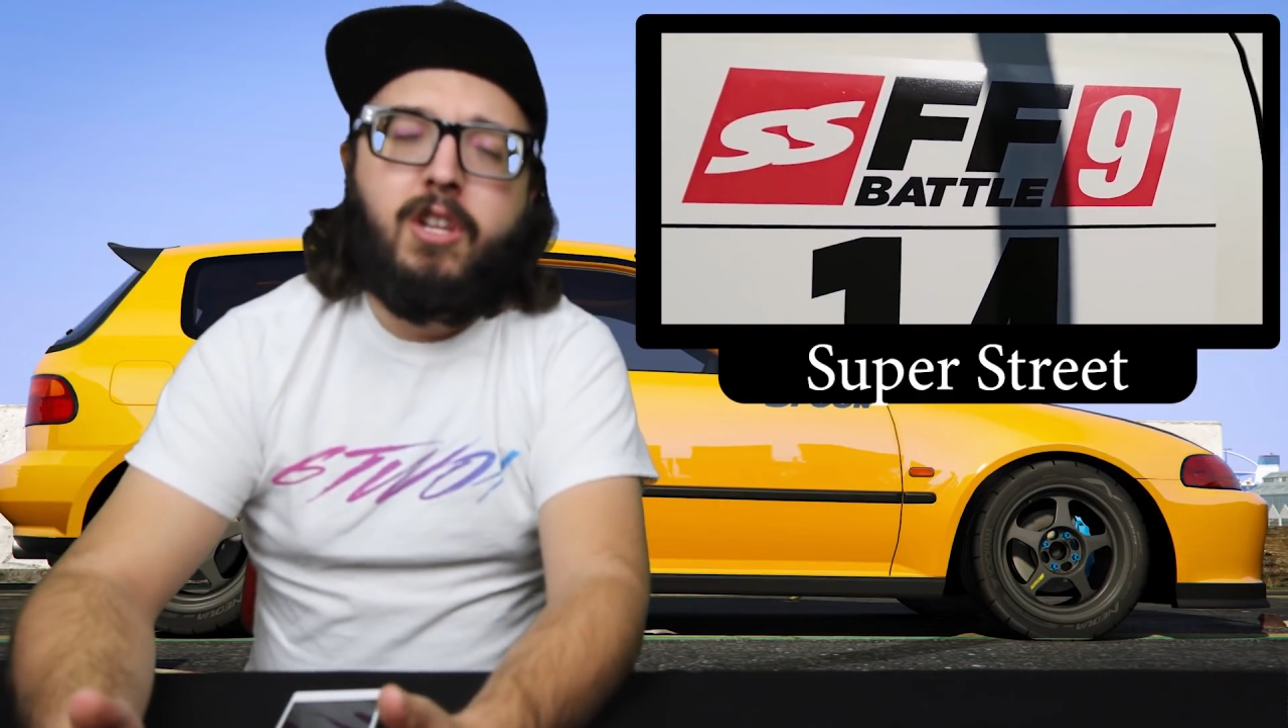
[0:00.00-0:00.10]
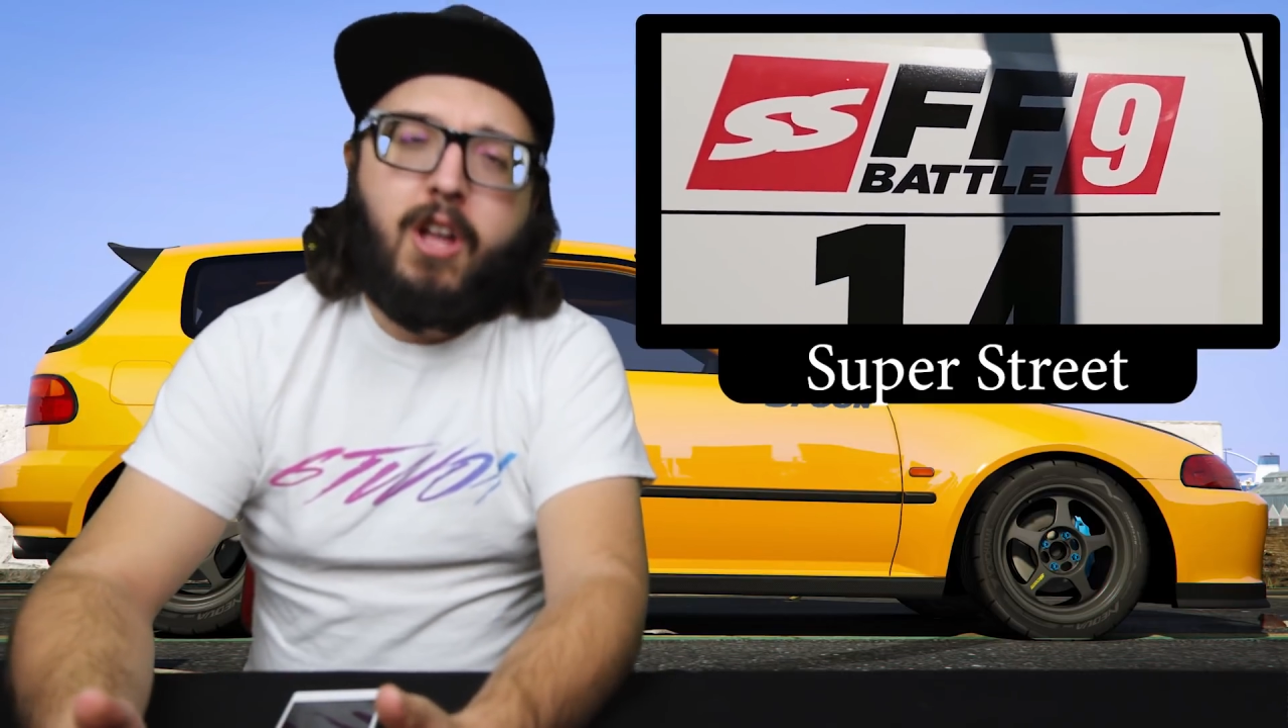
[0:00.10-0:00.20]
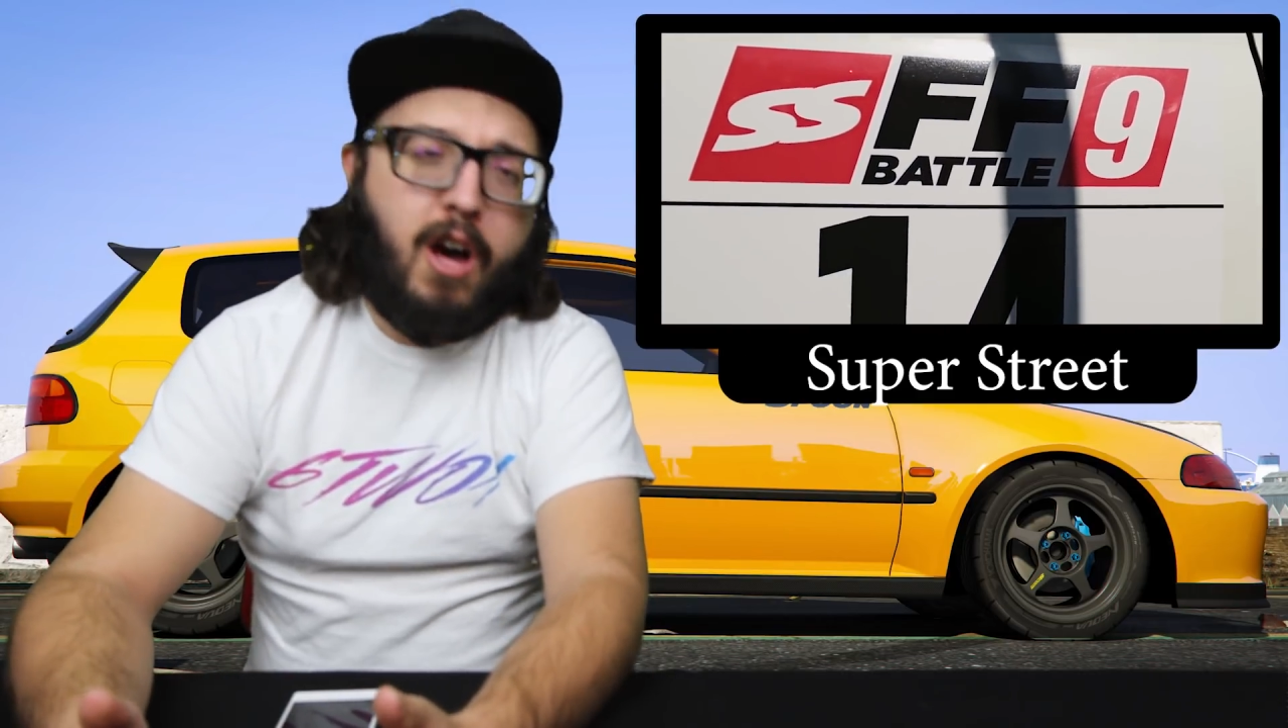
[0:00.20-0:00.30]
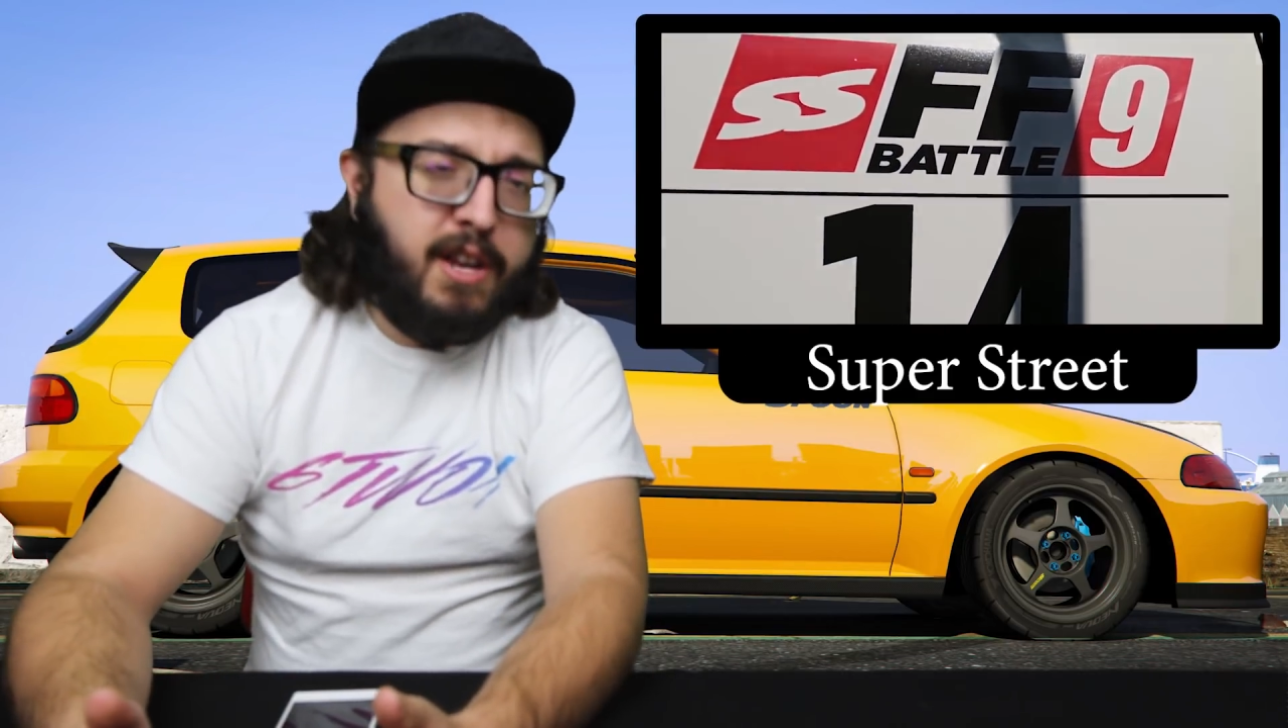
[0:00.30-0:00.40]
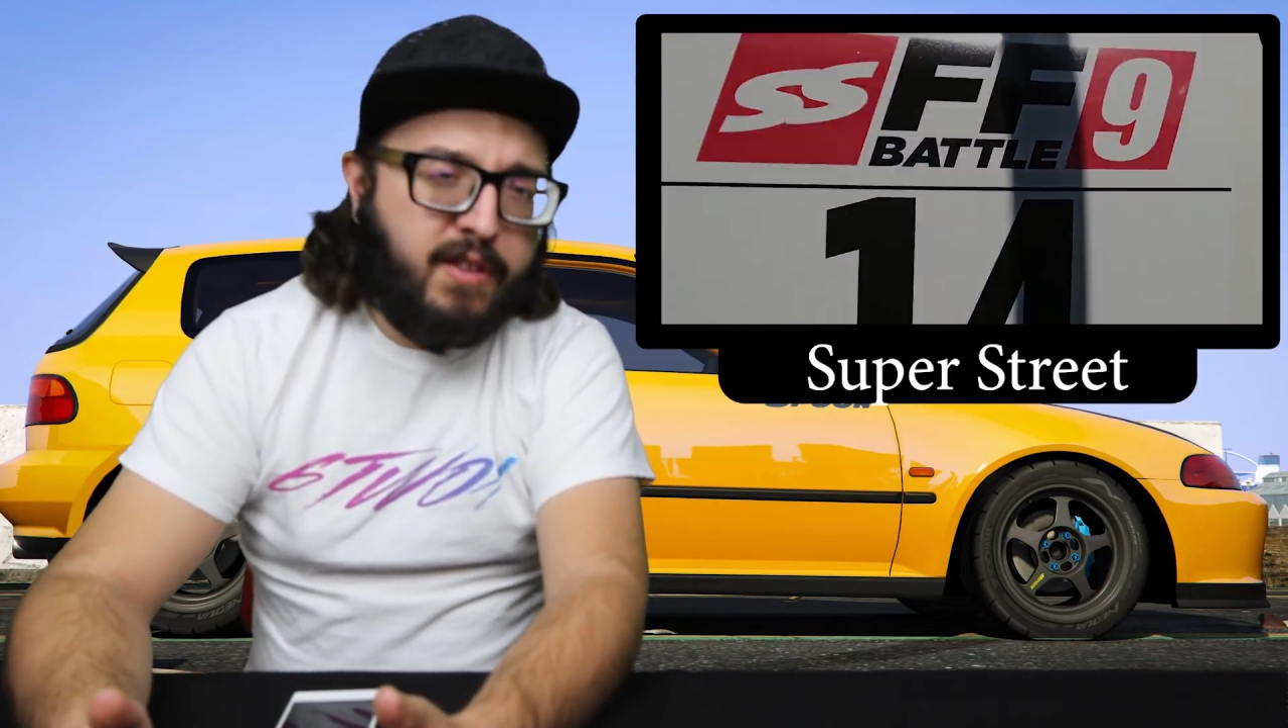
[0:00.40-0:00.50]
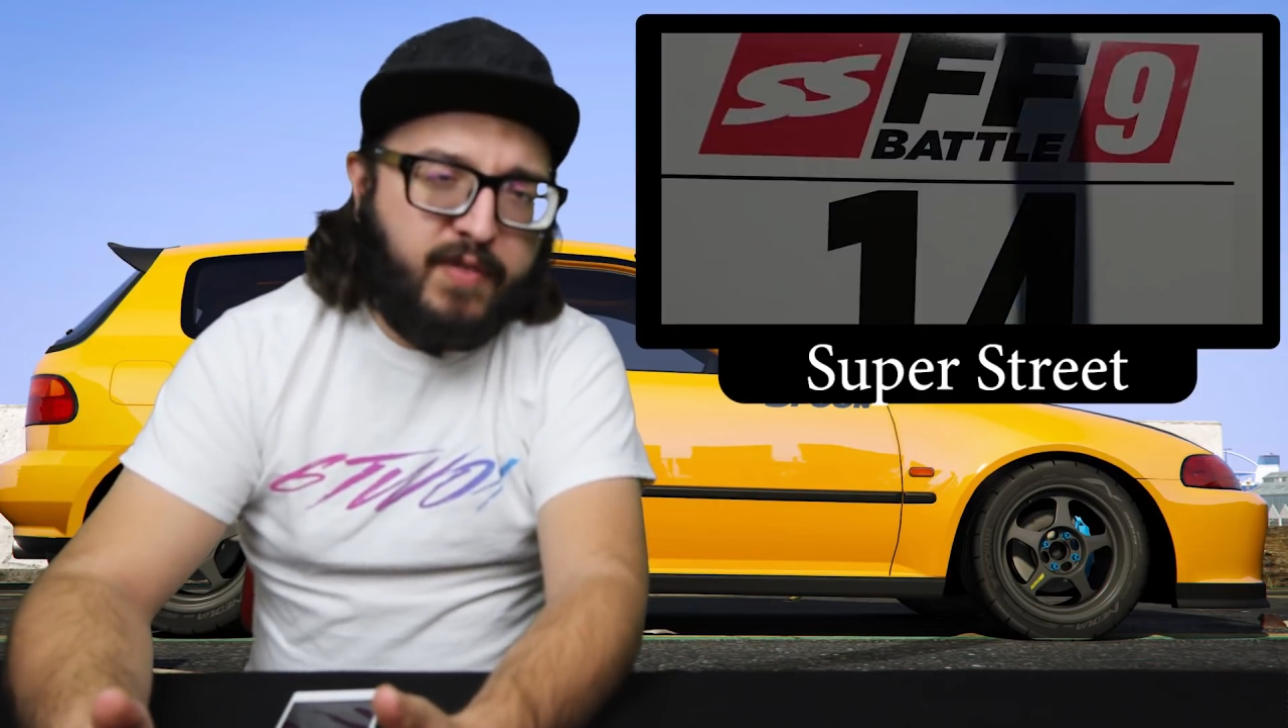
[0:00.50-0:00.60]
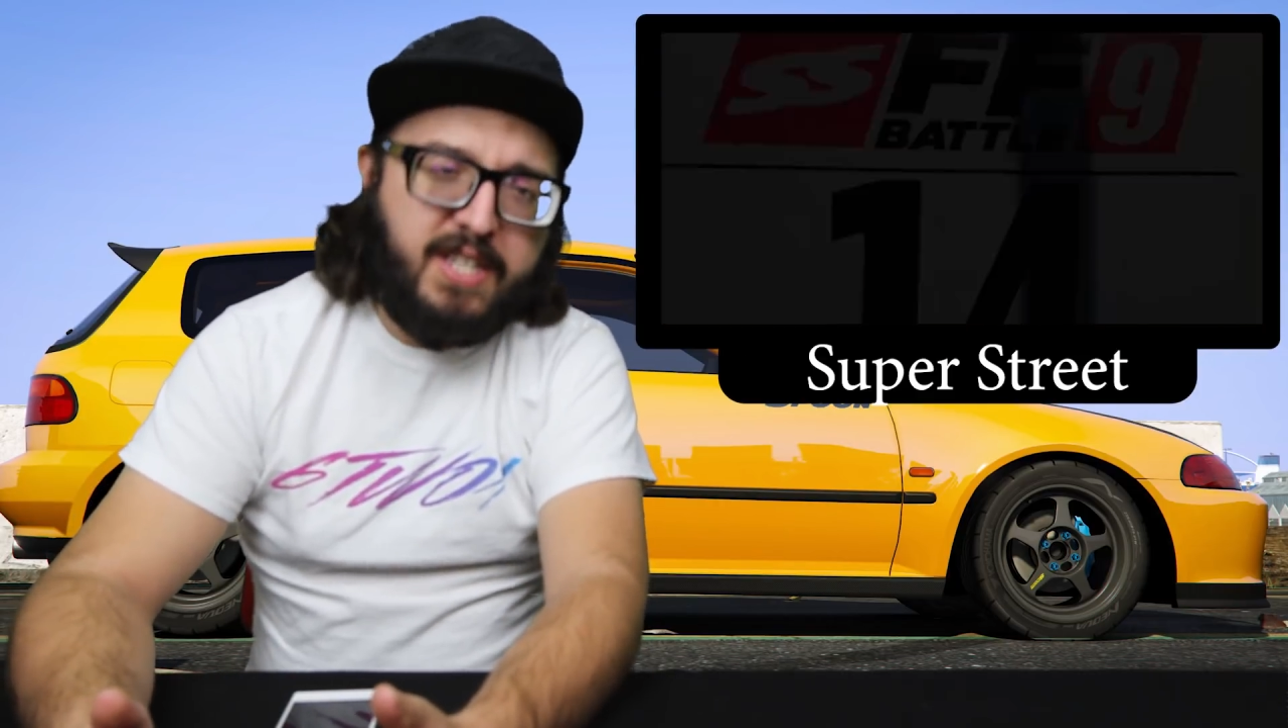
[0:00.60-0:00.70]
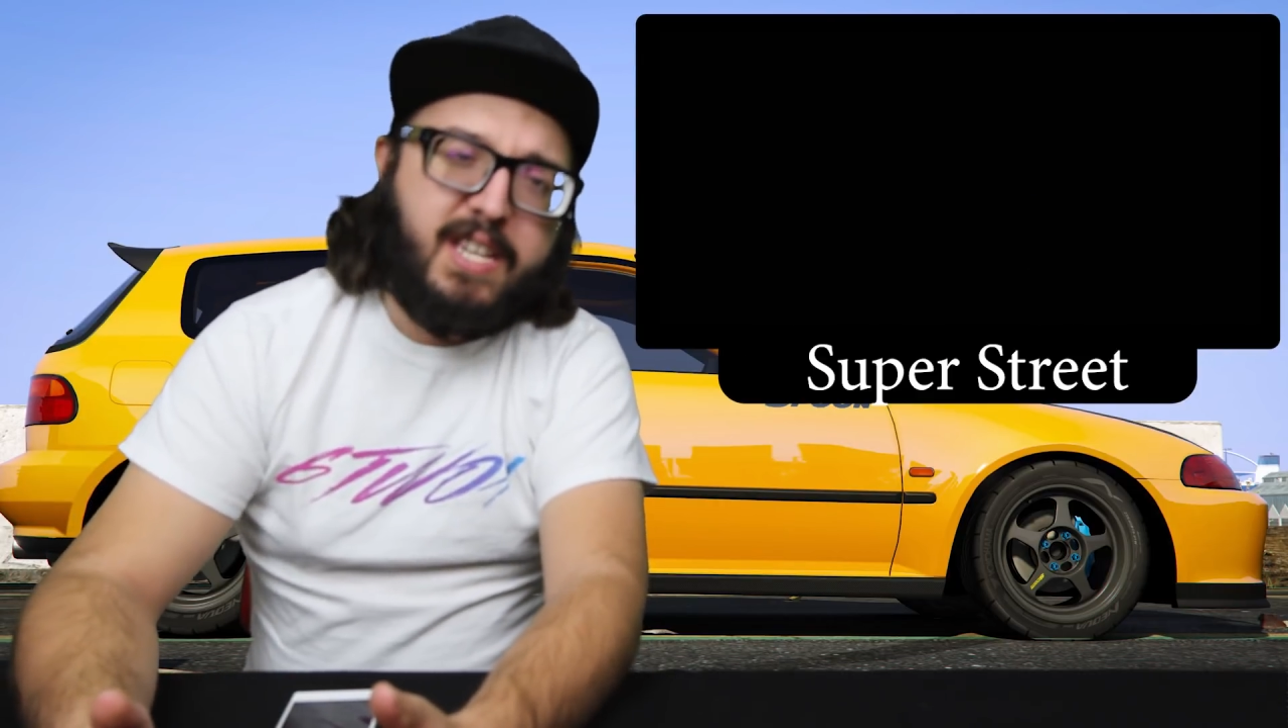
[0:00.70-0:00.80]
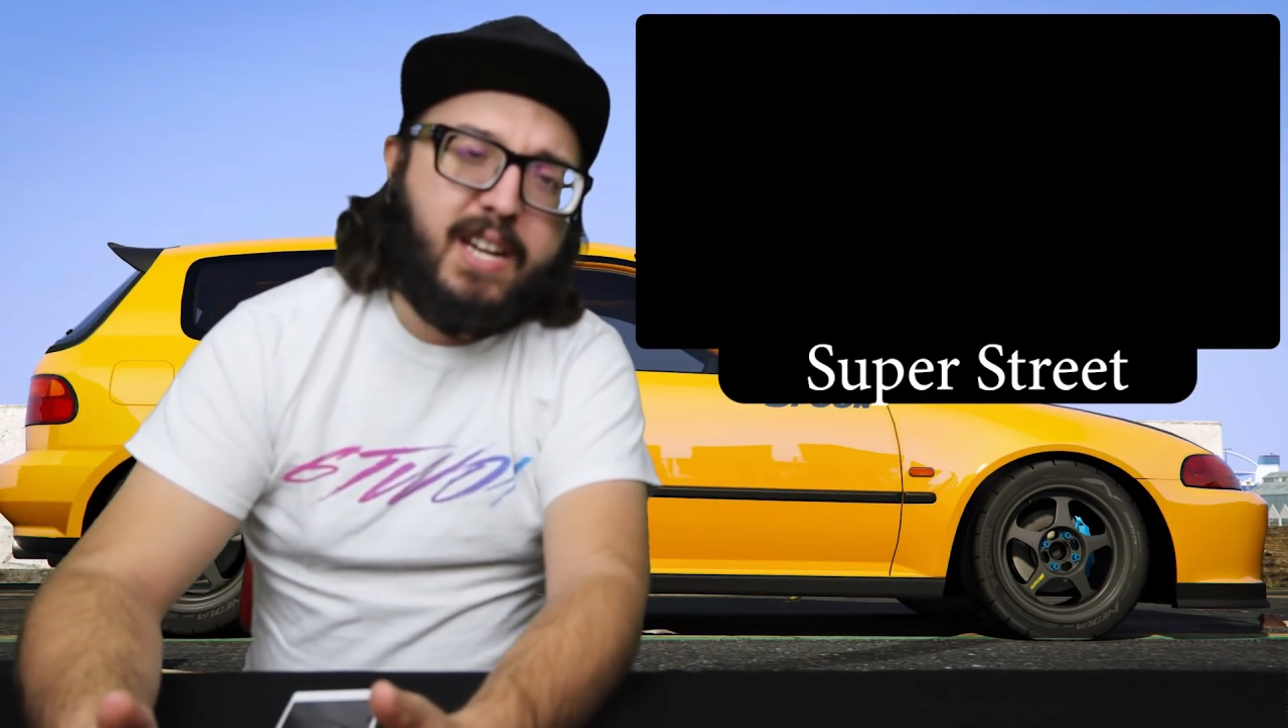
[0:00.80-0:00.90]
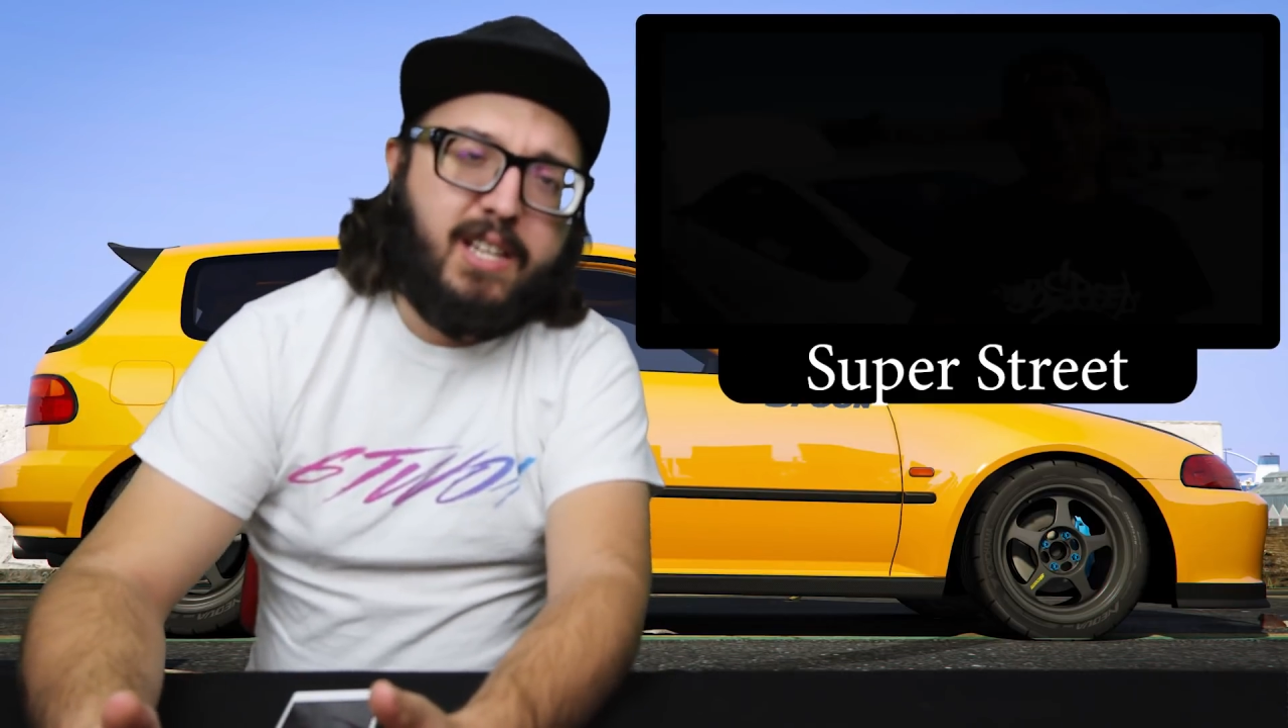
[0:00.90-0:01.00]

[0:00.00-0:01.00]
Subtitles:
lot of the VTech